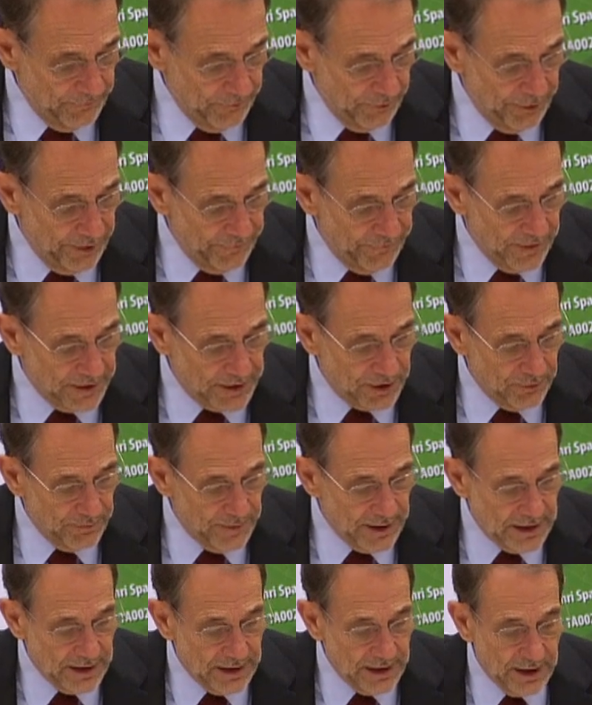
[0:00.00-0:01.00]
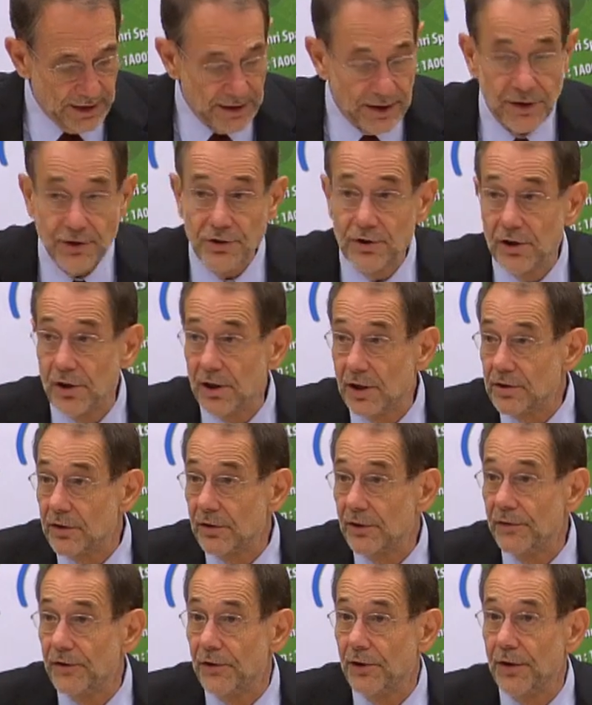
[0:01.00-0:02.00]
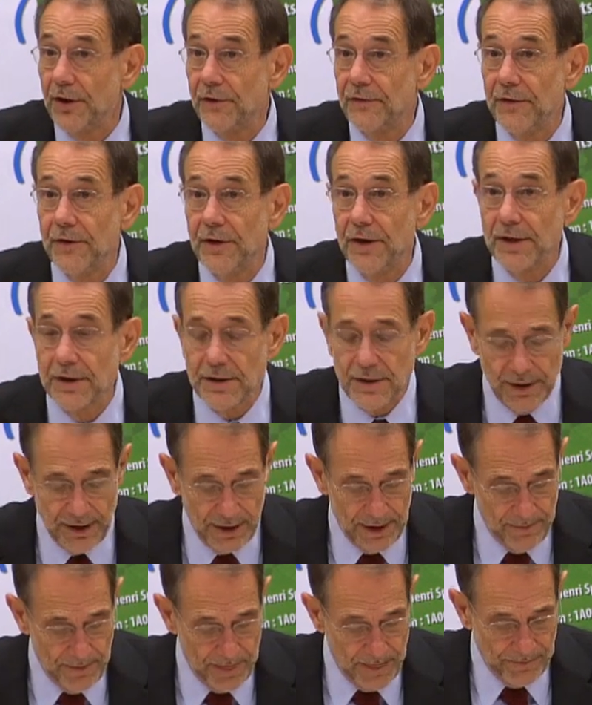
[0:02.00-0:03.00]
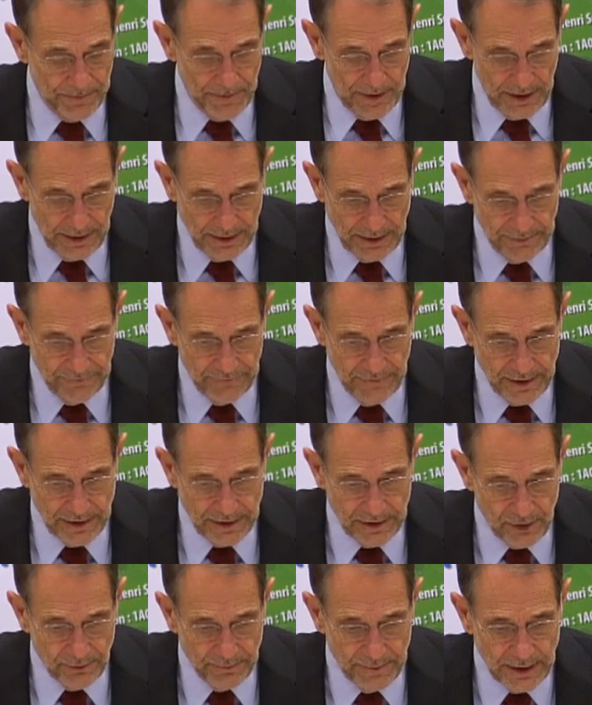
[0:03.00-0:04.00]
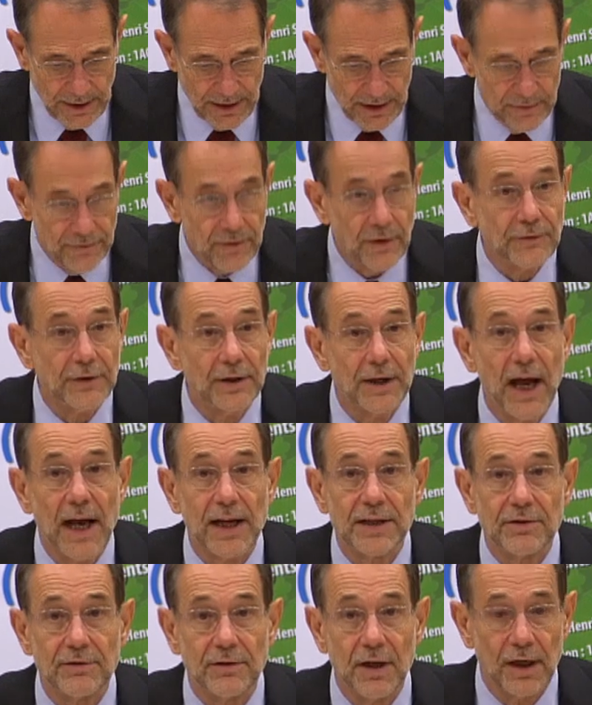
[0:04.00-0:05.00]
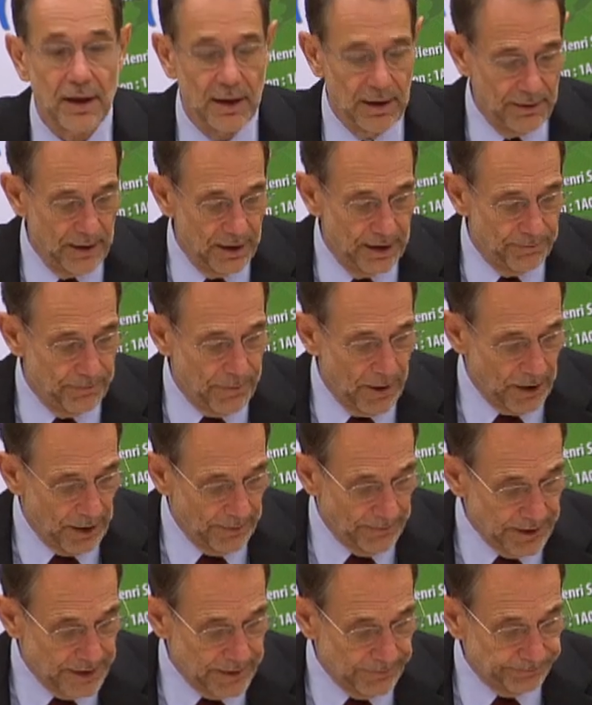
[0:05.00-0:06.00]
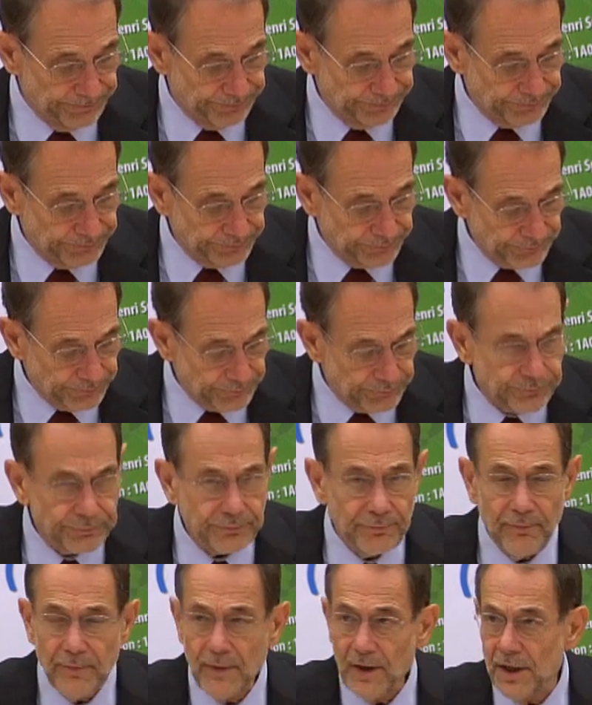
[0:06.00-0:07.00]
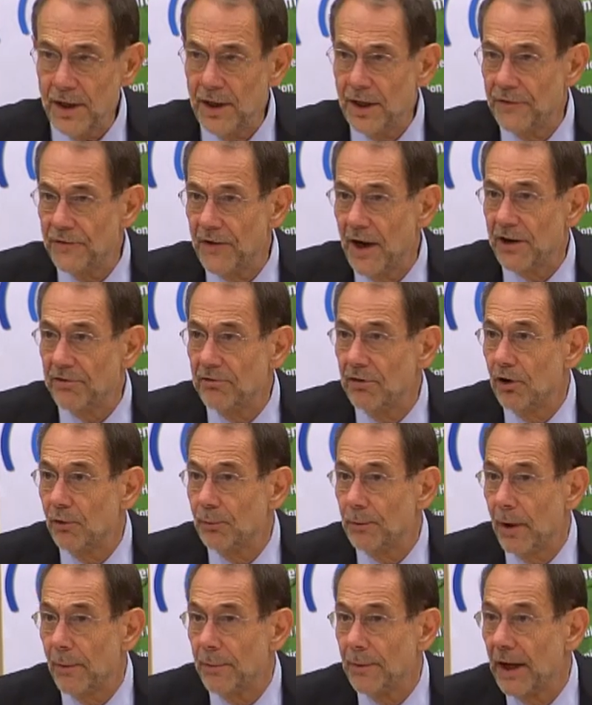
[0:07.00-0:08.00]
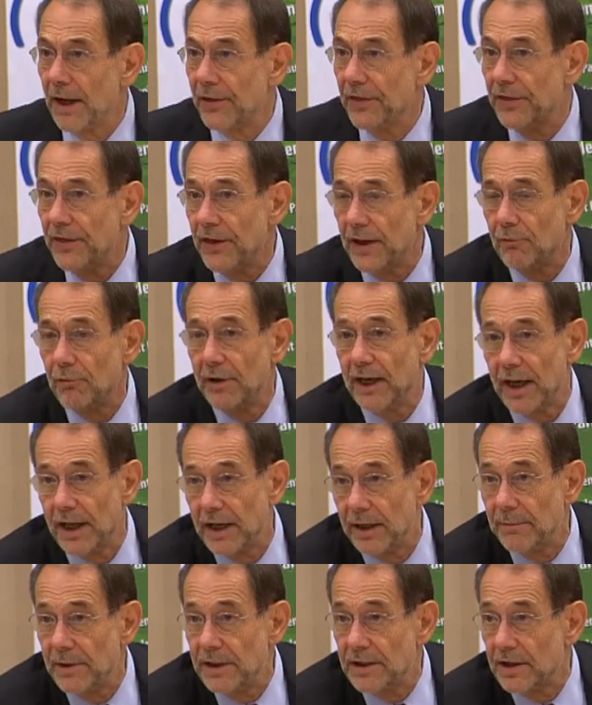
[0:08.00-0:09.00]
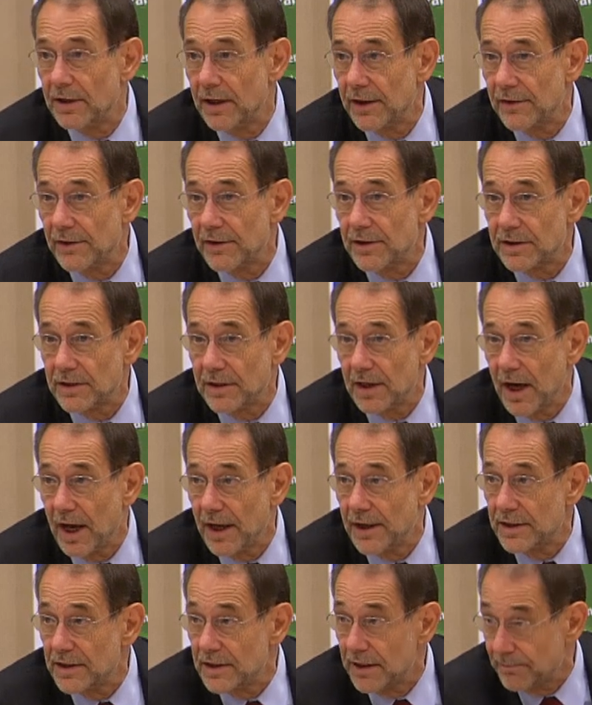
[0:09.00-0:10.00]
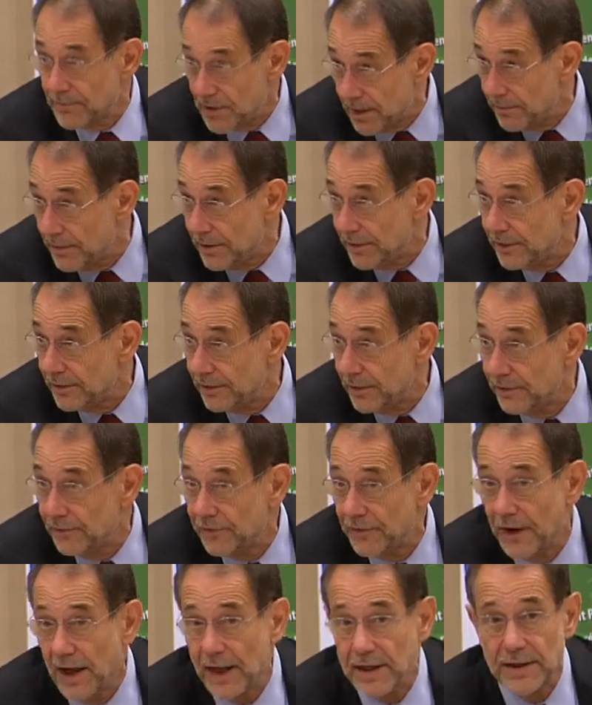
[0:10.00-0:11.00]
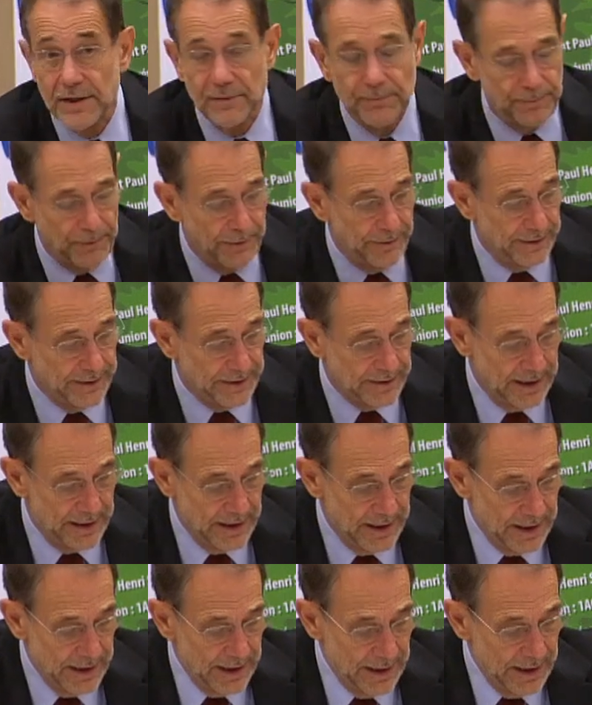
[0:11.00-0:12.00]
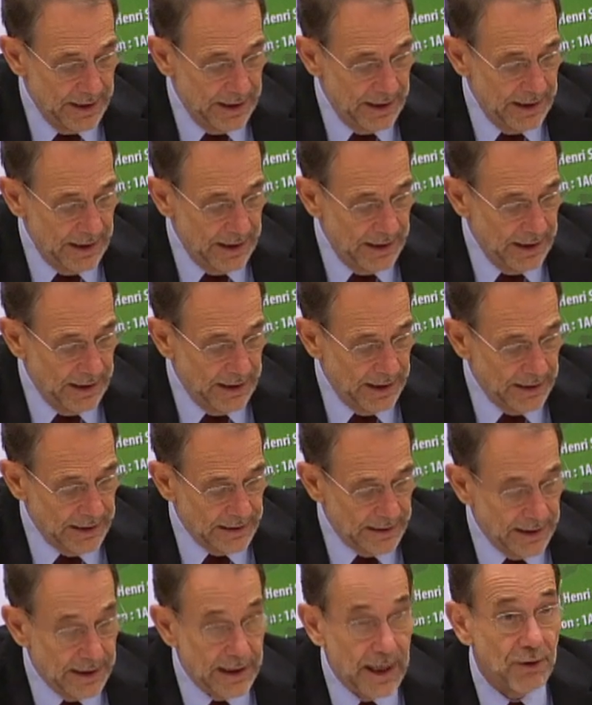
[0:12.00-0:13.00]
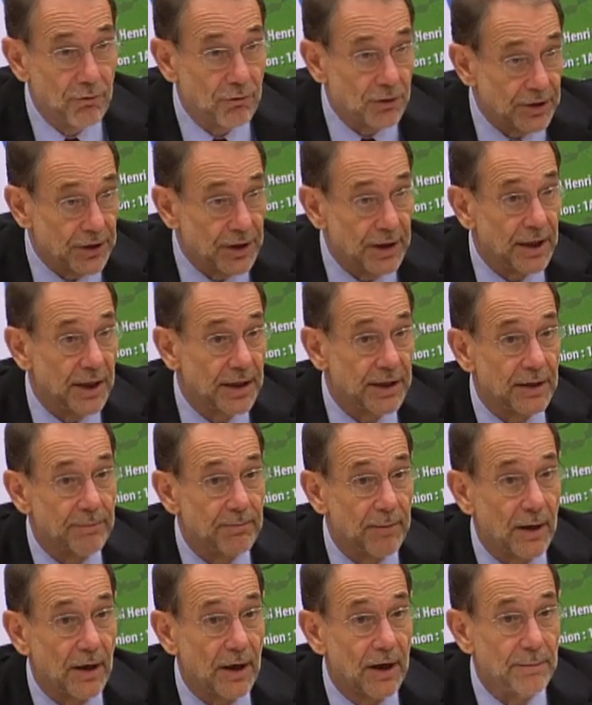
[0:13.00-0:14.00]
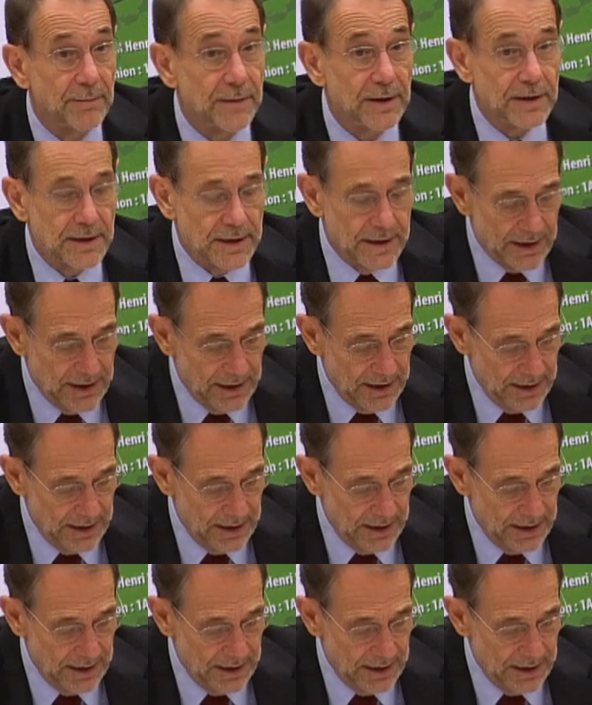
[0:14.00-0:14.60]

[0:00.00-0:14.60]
Foreign Affairs Committee and the chairs of the Foreign Affairs and Defence Committees from the national parliaments. If I recall properly, I think we had a meeting of this kind in September in France, in Paris, and I was here in the Parliament